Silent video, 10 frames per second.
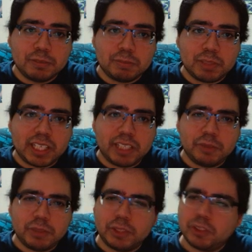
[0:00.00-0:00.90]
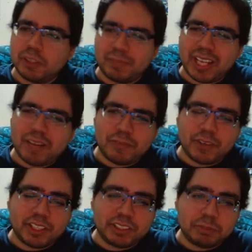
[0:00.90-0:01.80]
But I didn't want to jump that
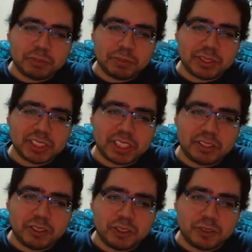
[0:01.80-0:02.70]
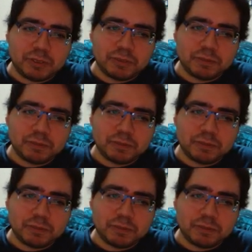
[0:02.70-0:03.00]
far simply because I didn't know.